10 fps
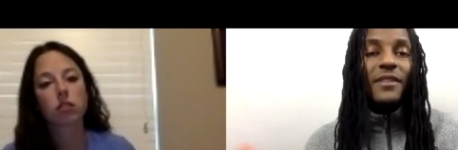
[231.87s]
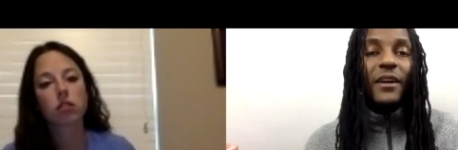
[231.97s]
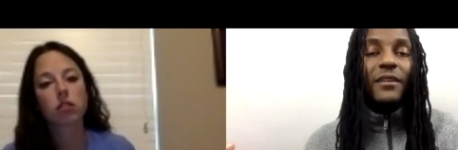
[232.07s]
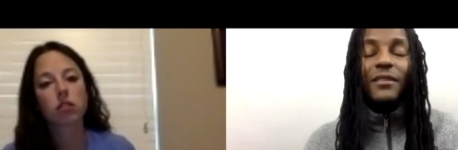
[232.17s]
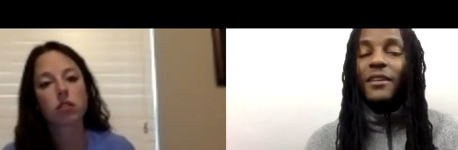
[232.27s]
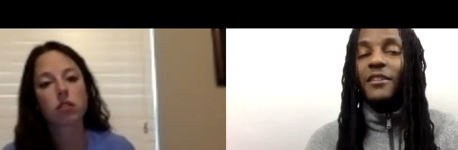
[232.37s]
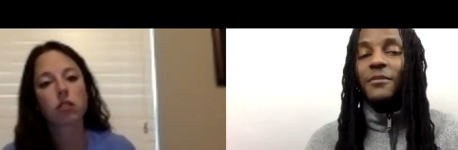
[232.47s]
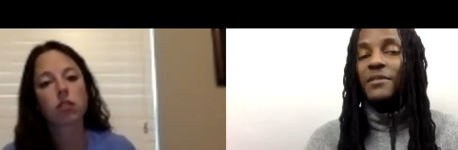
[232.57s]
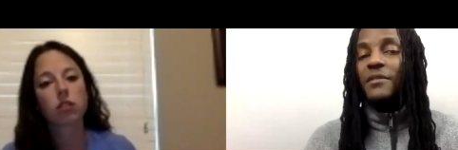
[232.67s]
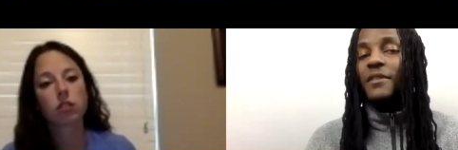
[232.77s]
Speaker 1: that are looking
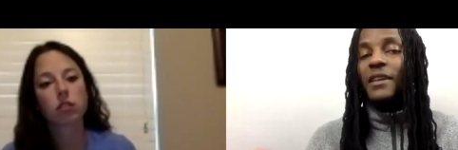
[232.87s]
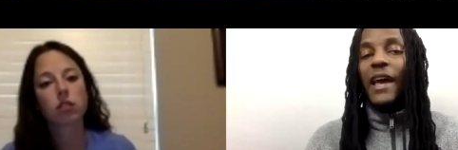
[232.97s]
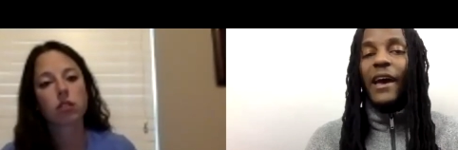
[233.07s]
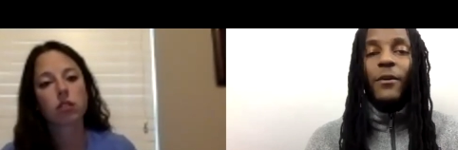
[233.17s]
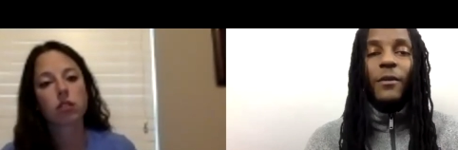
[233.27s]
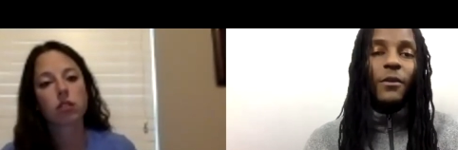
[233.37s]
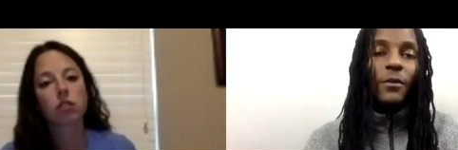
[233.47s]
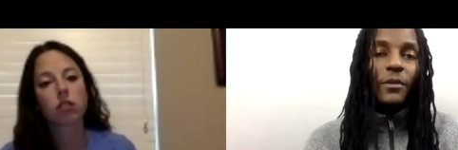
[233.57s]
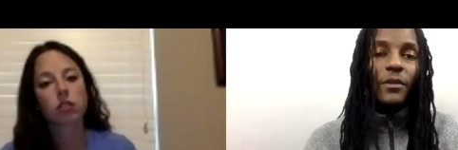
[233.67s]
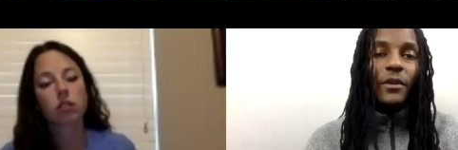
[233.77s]
specifically at
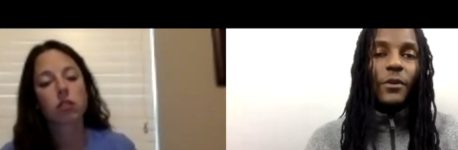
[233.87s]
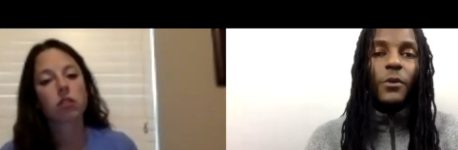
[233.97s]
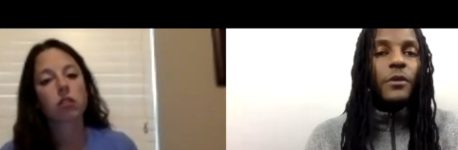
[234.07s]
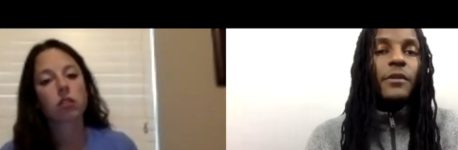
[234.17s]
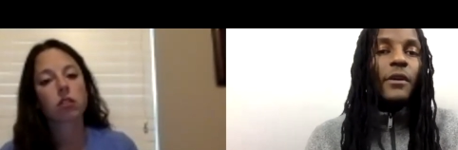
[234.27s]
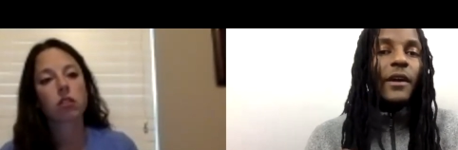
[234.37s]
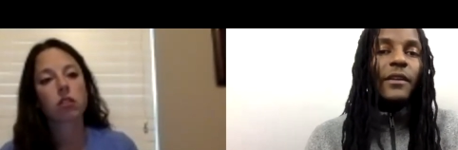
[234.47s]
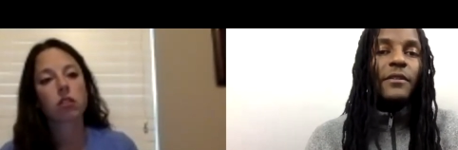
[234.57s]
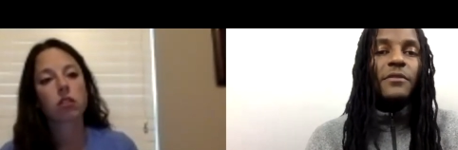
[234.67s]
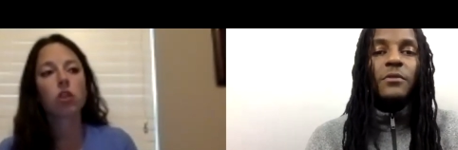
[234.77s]
Oklahoma, or you know
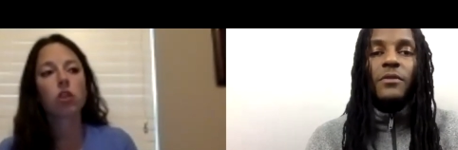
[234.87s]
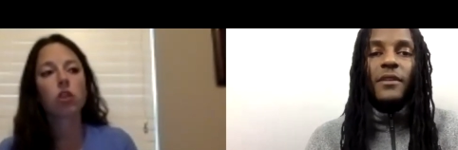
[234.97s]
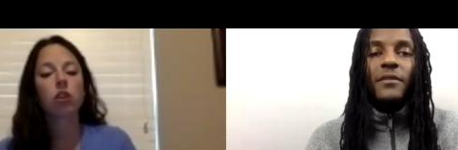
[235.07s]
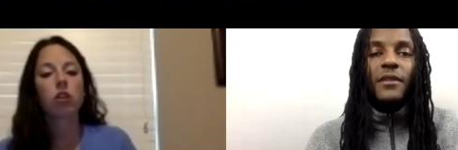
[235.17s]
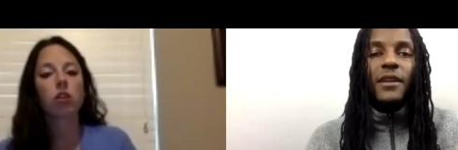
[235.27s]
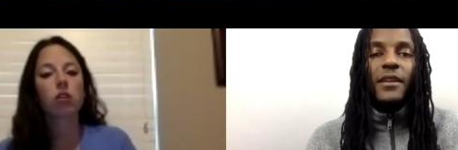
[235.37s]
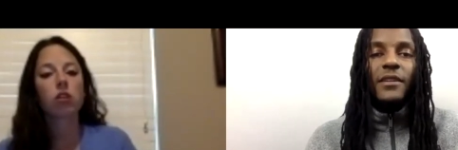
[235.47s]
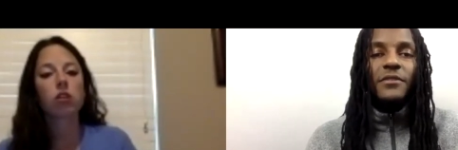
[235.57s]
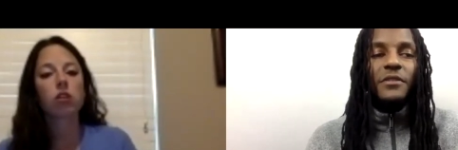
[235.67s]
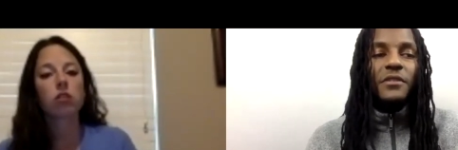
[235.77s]
any other students that's looking at
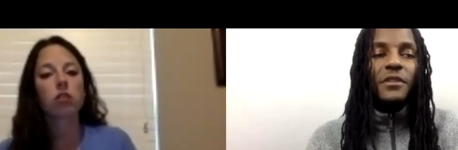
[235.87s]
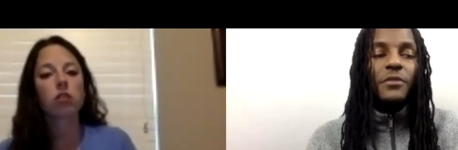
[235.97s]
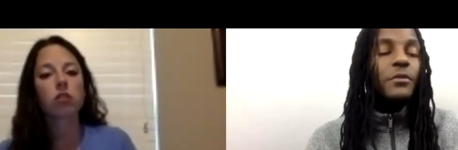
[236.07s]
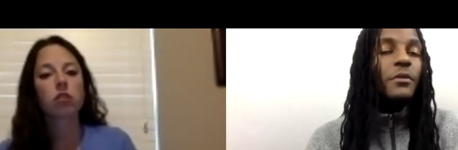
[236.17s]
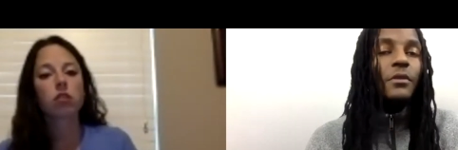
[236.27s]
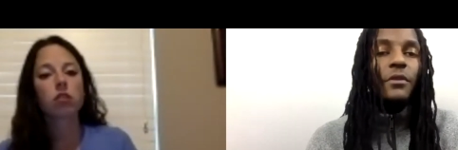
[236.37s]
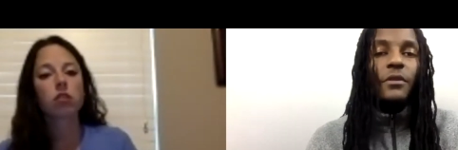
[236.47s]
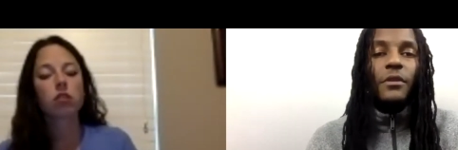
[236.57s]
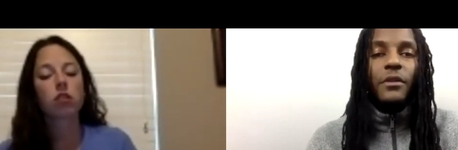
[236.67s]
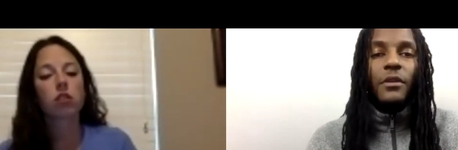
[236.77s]
dentistry in general?
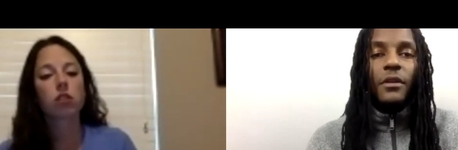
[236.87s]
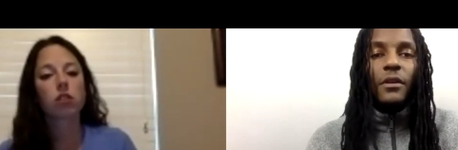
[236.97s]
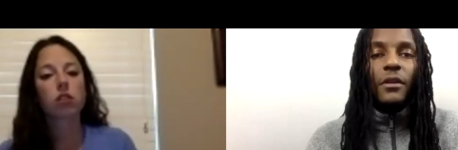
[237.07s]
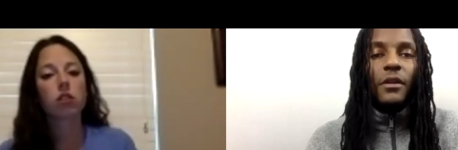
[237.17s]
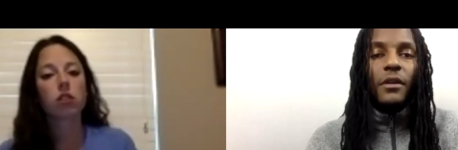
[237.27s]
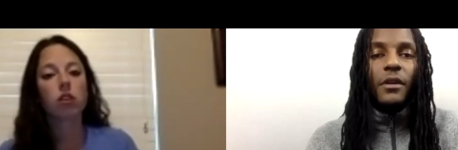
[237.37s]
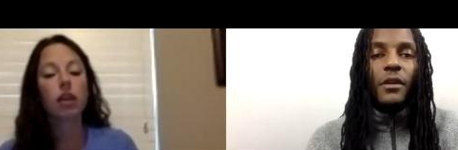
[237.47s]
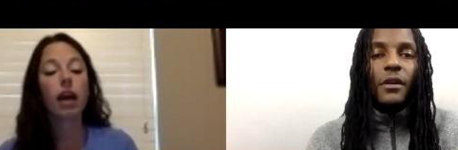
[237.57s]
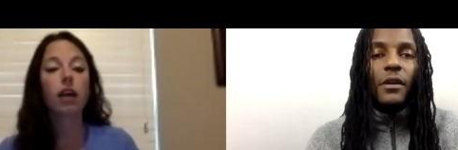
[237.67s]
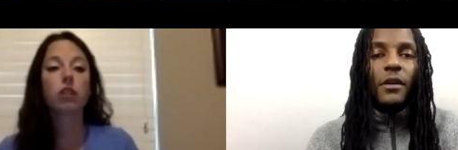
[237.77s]

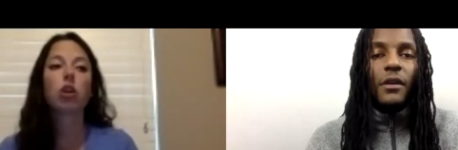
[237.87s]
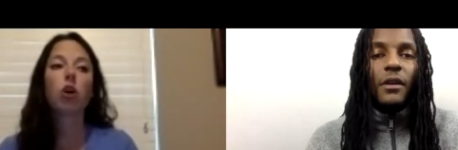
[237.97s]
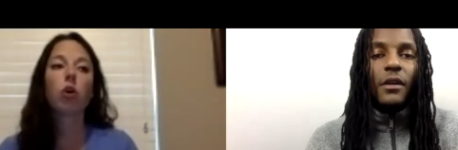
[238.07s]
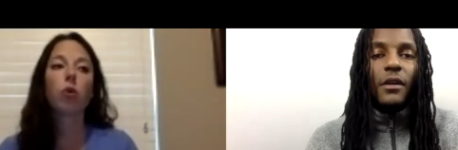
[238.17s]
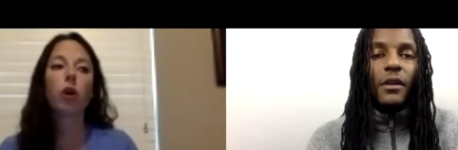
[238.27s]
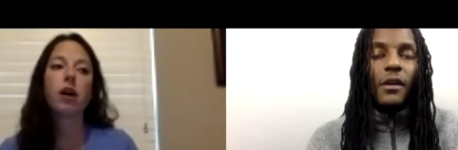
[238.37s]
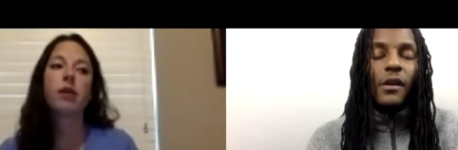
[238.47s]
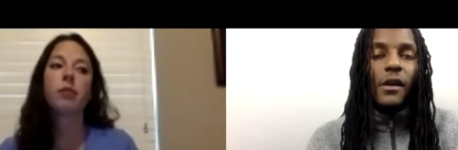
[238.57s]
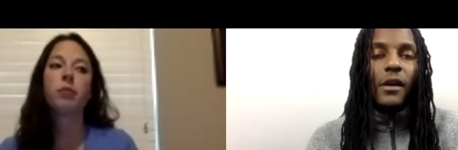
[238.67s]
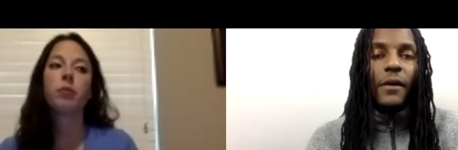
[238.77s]
Speaker 2: Yeah, so
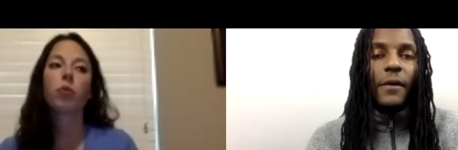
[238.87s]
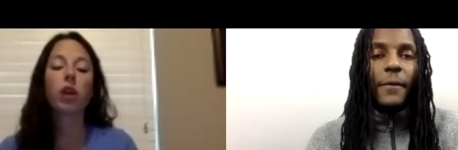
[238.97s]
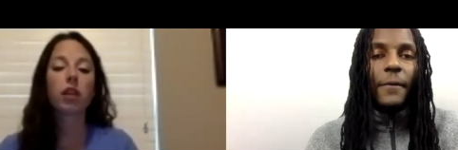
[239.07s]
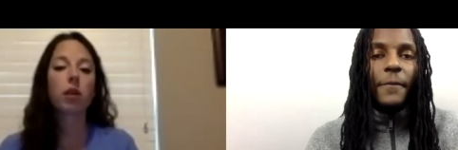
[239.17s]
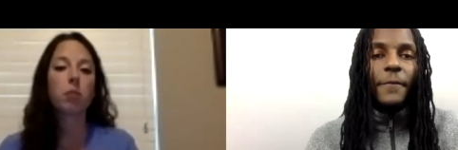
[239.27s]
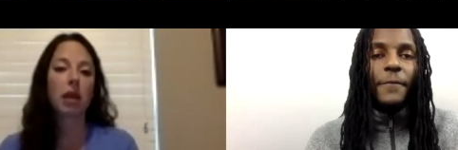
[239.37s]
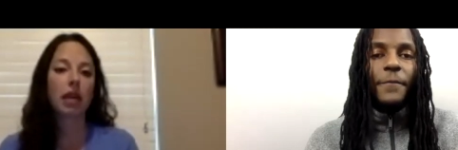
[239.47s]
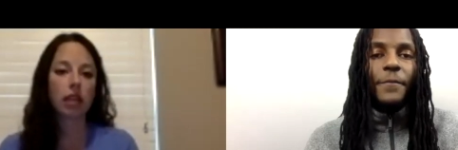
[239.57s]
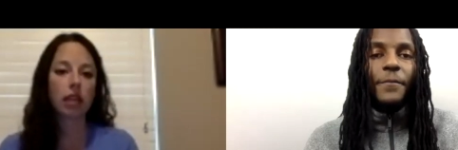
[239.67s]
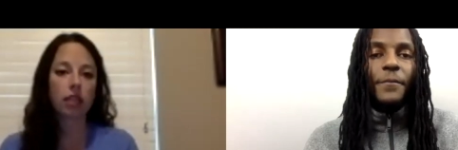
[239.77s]
um, one of the main
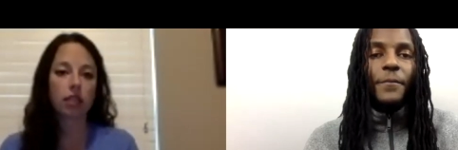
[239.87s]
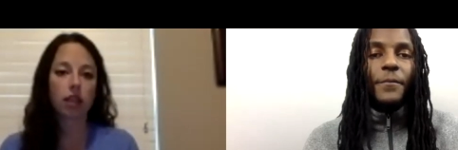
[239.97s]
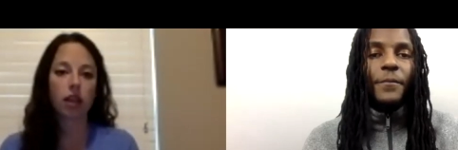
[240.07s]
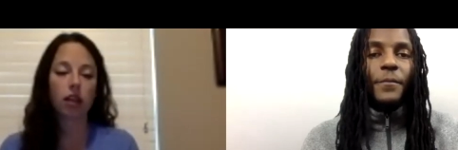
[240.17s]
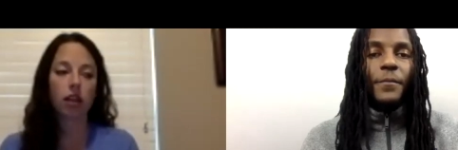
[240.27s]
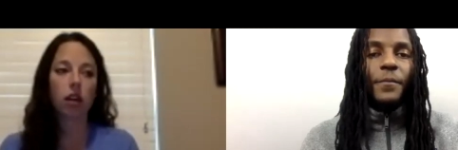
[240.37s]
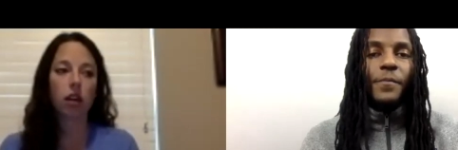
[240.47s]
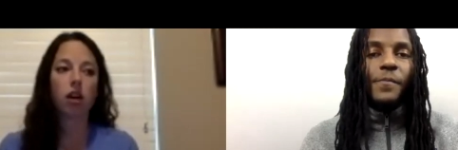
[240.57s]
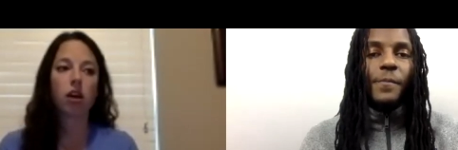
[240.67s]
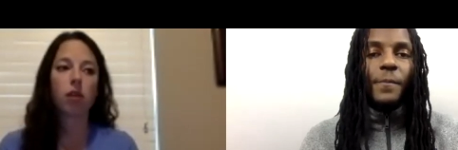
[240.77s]
things that
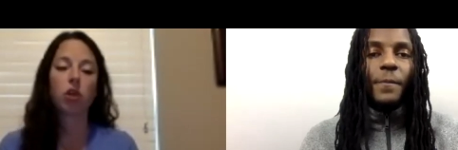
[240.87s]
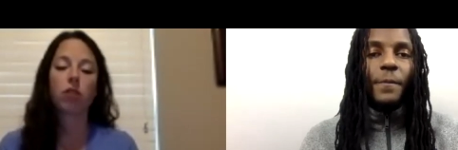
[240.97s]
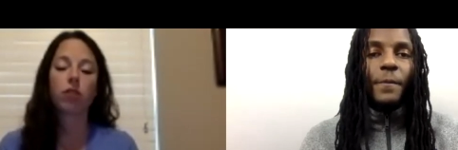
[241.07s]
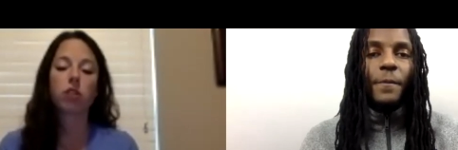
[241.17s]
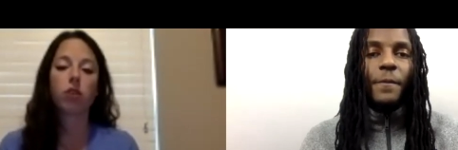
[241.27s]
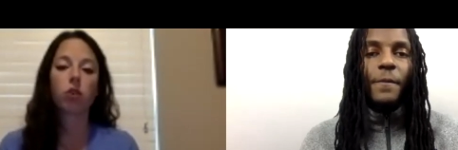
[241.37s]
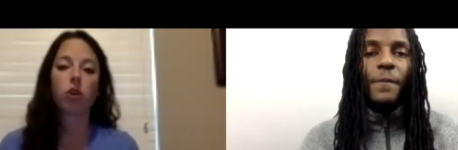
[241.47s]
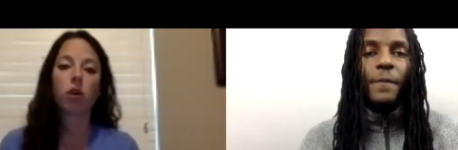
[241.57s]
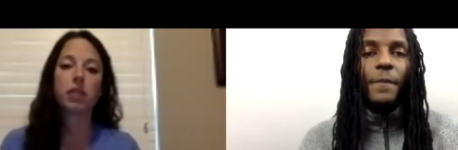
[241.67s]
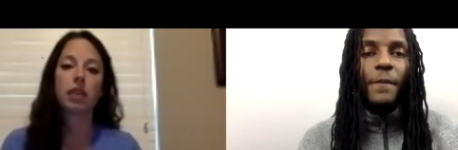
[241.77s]
um, the University of
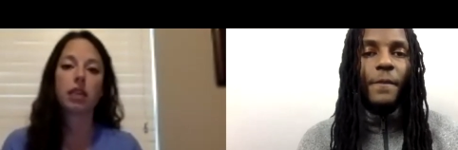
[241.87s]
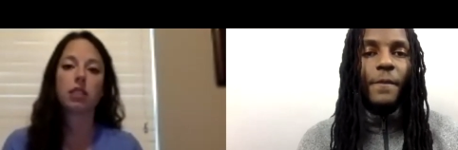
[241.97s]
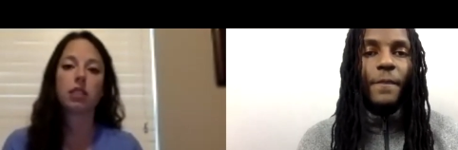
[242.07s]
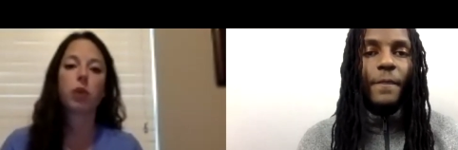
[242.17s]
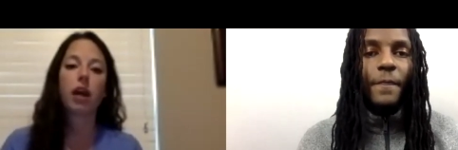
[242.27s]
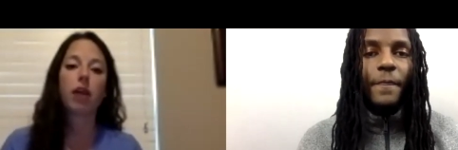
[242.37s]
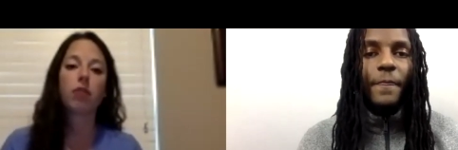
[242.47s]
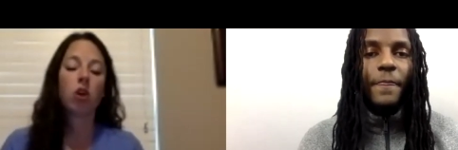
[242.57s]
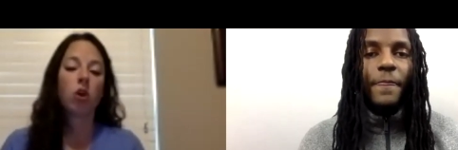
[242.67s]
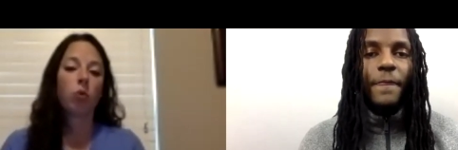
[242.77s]
Oklahoma does is we have
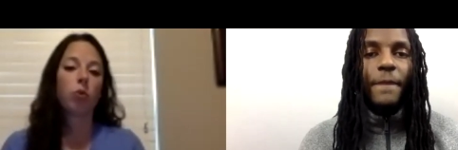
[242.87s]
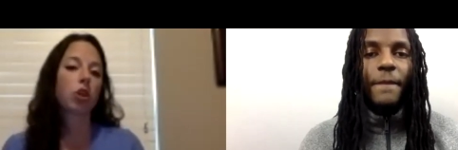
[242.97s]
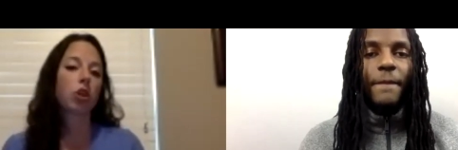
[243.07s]
what's called